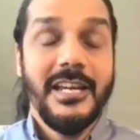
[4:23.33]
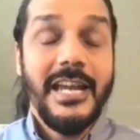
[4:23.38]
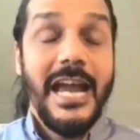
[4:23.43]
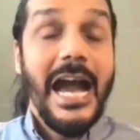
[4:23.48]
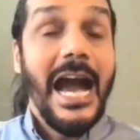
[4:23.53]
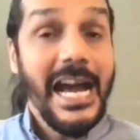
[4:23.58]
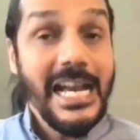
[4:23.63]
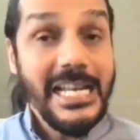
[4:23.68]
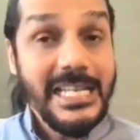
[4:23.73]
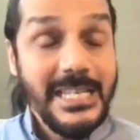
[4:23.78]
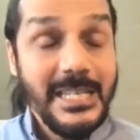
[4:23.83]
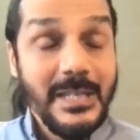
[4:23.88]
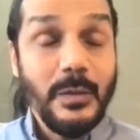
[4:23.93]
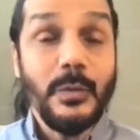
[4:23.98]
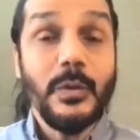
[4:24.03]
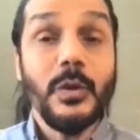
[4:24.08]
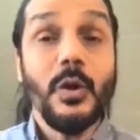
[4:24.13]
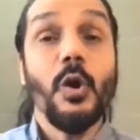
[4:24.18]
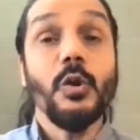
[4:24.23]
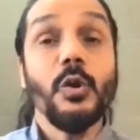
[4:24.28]
As
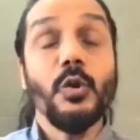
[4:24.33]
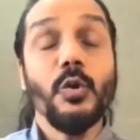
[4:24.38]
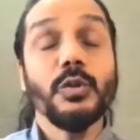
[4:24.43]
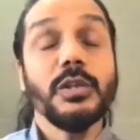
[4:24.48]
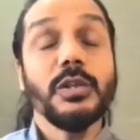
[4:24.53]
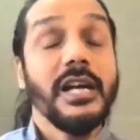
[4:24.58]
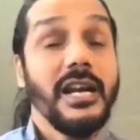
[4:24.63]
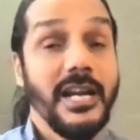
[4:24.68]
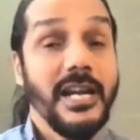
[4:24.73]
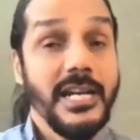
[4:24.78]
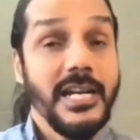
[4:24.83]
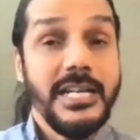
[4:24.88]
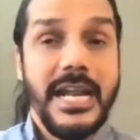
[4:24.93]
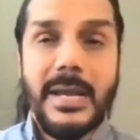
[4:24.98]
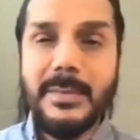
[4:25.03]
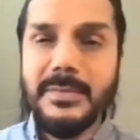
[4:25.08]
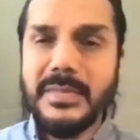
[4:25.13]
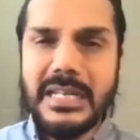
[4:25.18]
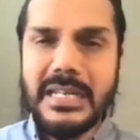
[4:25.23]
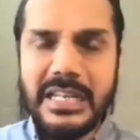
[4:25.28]
we all know, the current
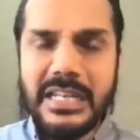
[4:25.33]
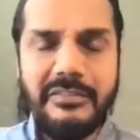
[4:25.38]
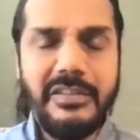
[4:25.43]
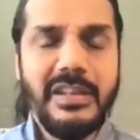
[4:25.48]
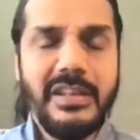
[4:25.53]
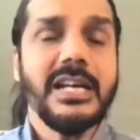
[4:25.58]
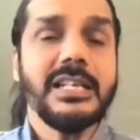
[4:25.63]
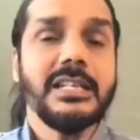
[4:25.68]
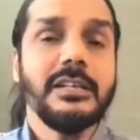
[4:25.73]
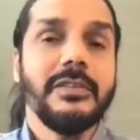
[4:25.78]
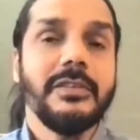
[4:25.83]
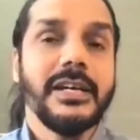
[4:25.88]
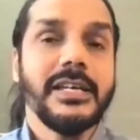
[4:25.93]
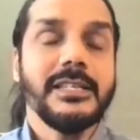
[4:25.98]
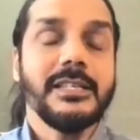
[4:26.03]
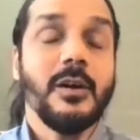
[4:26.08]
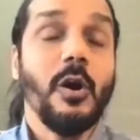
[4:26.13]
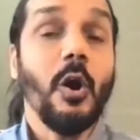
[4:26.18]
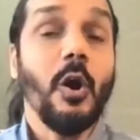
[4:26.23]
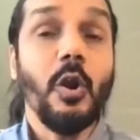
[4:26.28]
times and even
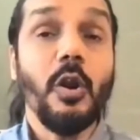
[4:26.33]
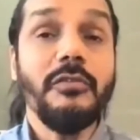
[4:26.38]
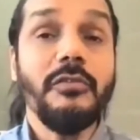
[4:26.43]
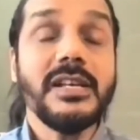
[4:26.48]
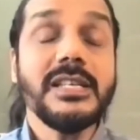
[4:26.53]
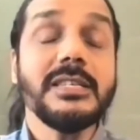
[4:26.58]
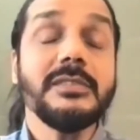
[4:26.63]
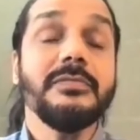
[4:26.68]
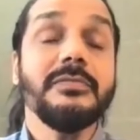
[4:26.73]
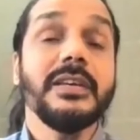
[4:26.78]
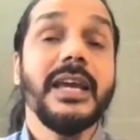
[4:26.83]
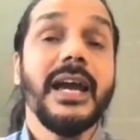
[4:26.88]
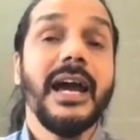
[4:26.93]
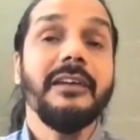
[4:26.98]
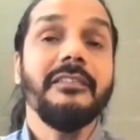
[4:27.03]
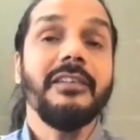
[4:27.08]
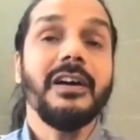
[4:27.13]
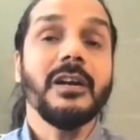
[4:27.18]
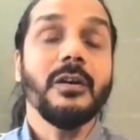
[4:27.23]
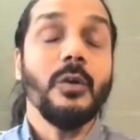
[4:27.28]
otherwise, all of us, we have
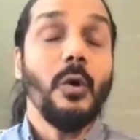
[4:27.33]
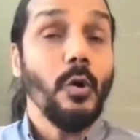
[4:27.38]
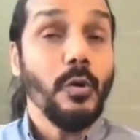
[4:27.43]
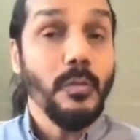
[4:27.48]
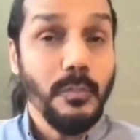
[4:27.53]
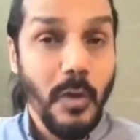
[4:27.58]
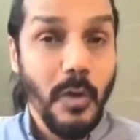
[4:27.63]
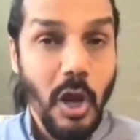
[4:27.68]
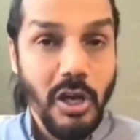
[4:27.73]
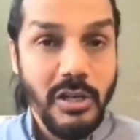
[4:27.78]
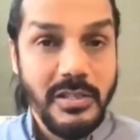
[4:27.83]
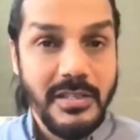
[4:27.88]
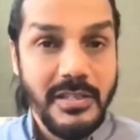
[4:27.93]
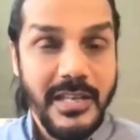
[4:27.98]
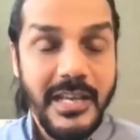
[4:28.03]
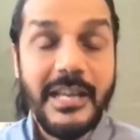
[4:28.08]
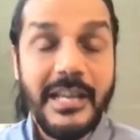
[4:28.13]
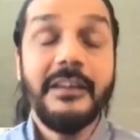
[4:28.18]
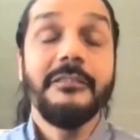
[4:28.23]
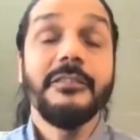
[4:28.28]
our own blocks.
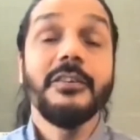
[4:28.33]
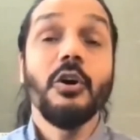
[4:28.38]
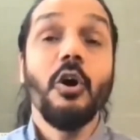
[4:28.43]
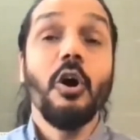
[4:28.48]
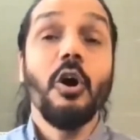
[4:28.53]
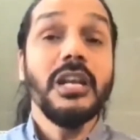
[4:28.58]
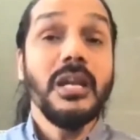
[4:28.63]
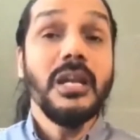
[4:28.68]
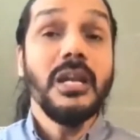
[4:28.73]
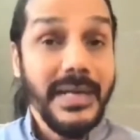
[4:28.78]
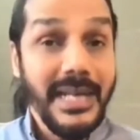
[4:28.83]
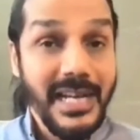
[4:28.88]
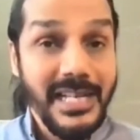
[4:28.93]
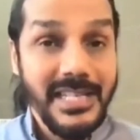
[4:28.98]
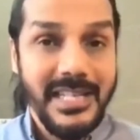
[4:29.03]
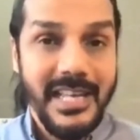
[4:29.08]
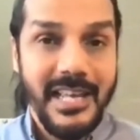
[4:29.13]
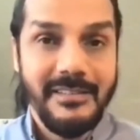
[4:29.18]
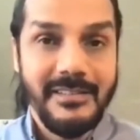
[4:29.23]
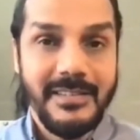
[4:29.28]
We all limit
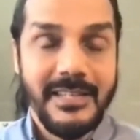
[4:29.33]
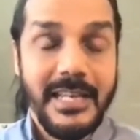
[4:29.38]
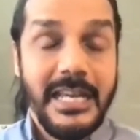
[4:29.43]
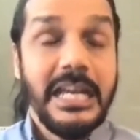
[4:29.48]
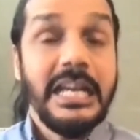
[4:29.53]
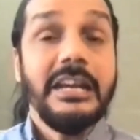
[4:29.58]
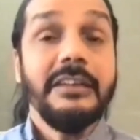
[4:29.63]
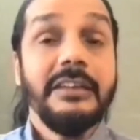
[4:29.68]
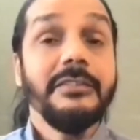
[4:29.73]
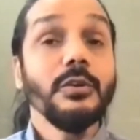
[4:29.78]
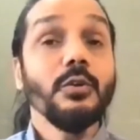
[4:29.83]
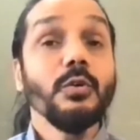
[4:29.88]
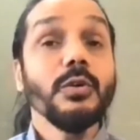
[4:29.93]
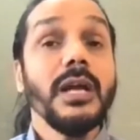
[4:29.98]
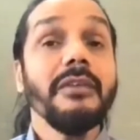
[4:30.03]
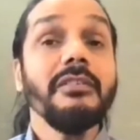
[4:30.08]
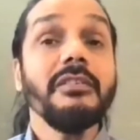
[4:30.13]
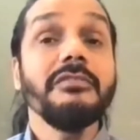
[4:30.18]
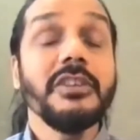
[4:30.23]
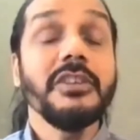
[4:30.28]
ourselves. We don't
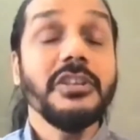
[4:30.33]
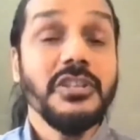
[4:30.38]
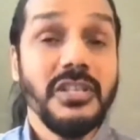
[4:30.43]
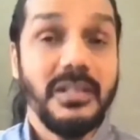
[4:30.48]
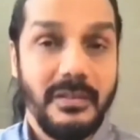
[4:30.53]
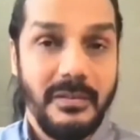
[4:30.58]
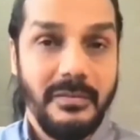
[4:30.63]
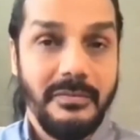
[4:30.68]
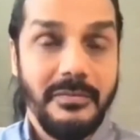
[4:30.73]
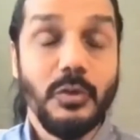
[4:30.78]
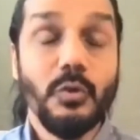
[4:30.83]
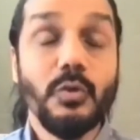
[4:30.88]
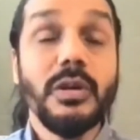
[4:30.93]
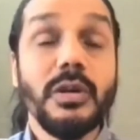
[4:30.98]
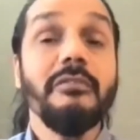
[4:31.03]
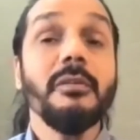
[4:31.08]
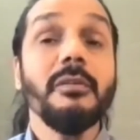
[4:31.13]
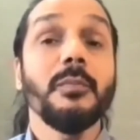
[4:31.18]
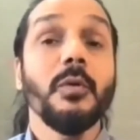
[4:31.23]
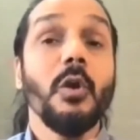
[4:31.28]
have a vision. We don't have
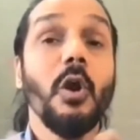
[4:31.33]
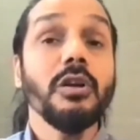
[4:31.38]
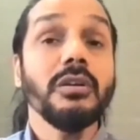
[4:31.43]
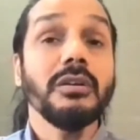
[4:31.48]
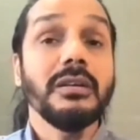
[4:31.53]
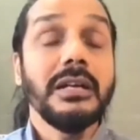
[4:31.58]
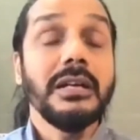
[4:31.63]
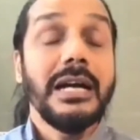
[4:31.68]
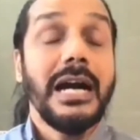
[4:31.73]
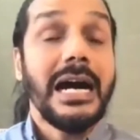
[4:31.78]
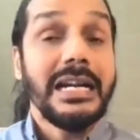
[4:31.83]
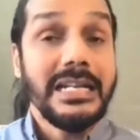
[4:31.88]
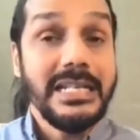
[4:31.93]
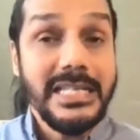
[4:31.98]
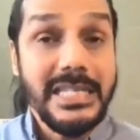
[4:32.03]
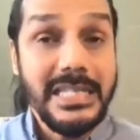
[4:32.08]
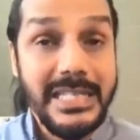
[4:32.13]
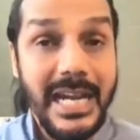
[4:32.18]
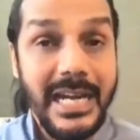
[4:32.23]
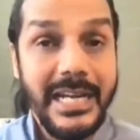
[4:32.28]
a broad
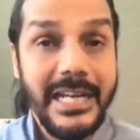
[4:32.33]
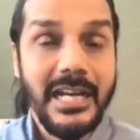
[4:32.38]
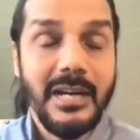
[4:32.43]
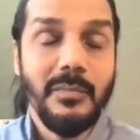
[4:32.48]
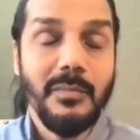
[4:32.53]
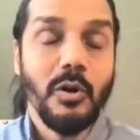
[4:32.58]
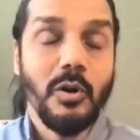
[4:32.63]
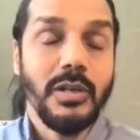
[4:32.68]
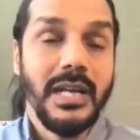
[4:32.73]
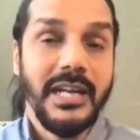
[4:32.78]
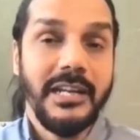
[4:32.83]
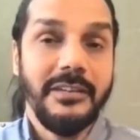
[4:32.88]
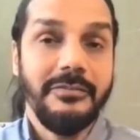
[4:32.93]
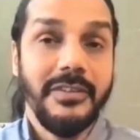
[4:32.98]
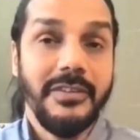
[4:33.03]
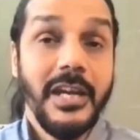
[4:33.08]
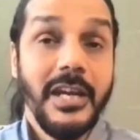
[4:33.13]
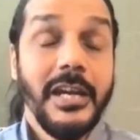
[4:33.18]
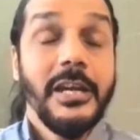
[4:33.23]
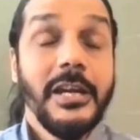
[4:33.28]
understanding about life.
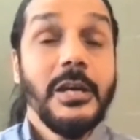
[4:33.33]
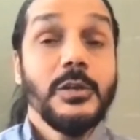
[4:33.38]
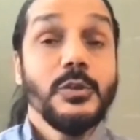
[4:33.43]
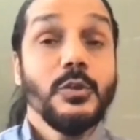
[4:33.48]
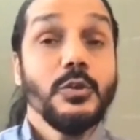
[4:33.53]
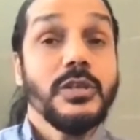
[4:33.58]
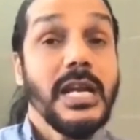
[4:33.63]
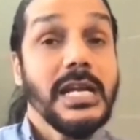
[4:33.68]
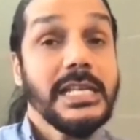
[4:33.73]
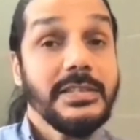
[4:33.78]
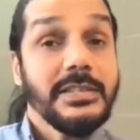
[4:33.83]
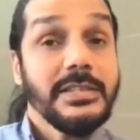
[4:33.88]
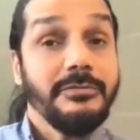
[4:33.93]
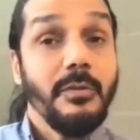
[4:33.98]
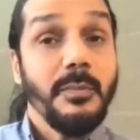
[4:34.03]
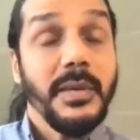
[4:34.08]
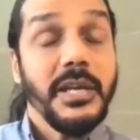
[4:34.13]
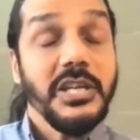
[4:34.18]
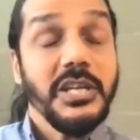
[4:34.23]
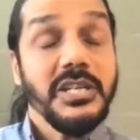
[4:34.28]
So
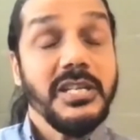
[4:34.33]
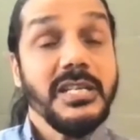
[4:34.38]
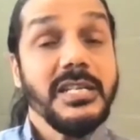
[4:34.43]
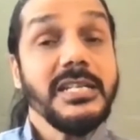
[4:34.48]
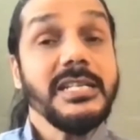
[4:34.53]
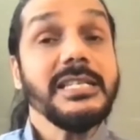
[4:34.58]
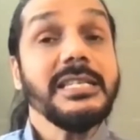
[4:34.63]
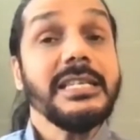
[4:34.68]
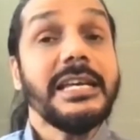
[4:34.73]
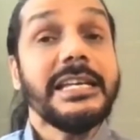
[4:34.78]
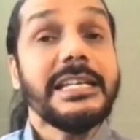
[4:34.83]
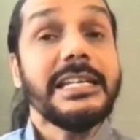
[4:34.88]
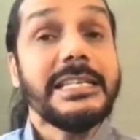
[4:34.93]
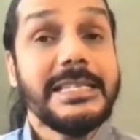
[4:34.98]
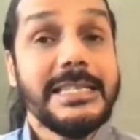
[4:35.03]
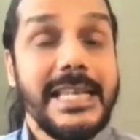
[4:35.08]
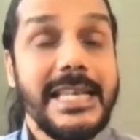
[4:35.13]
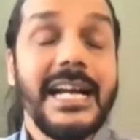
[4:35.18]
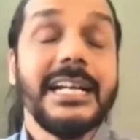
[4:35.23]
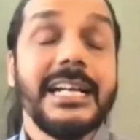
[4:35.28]
transformation is
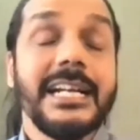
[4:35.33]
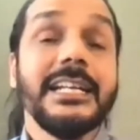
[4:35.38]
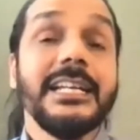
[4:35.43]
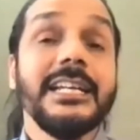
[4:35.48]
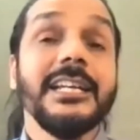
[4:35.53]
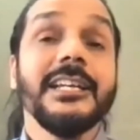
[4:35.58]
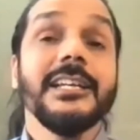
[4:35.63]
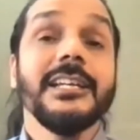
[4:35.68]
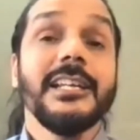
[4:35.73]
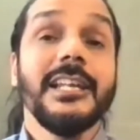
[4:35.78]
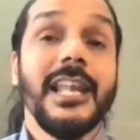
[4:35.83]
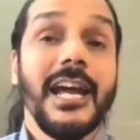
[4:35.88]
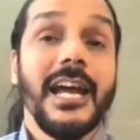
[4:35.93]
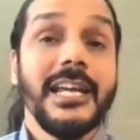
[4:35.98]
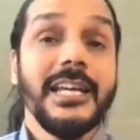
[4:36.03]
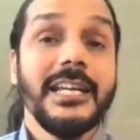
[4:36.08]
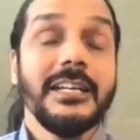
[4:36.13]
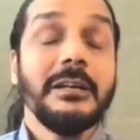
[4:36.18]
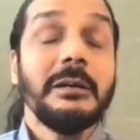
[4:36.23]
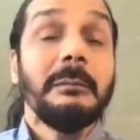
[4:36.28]
exactly
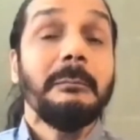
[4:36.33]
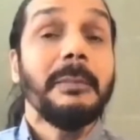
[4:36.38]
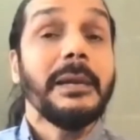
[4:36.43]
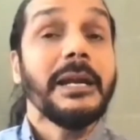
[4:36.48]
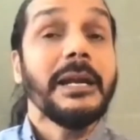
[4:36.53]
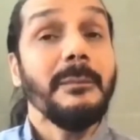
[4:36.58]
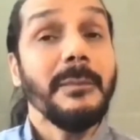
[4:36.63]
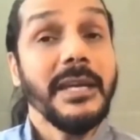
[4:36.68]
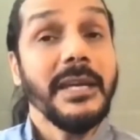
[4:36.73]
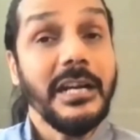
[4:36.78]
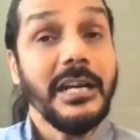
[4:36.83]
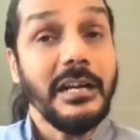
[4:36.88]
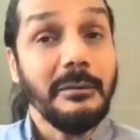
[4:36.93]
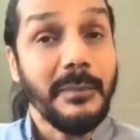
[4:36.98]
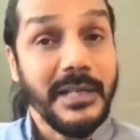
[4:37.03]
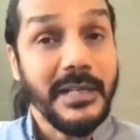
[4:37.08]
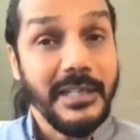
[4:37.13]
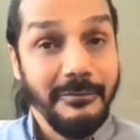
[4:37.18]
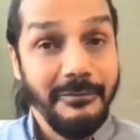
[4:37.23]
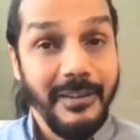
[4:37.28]
like becoming a
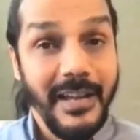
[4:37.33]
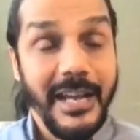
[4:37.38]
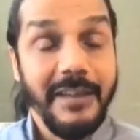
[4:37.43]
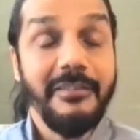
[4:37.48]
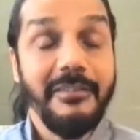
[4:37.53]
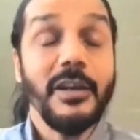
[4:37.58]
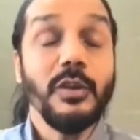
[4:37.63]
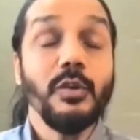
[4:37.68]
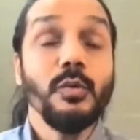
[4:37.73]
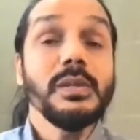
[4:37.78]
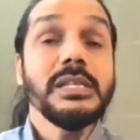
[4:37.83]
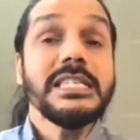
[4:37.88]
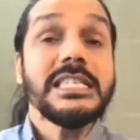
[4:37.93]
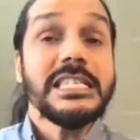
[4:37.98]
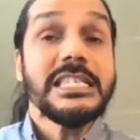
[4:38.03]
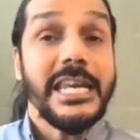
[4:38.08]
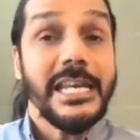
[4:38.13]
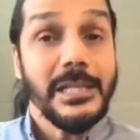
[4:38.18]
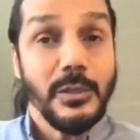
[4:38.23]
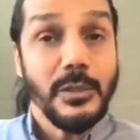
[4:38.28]
butterfly, where you will
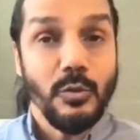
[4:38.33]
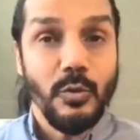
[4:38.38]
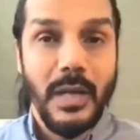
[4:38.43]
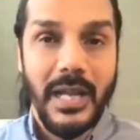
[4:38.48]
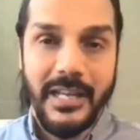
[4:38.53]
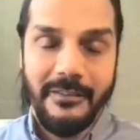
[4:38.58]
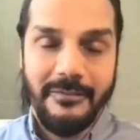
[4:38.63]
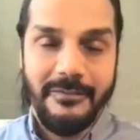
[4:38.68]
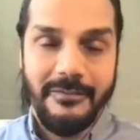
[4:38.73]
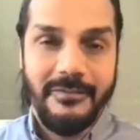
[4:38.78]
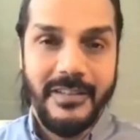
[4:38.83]
sail through life,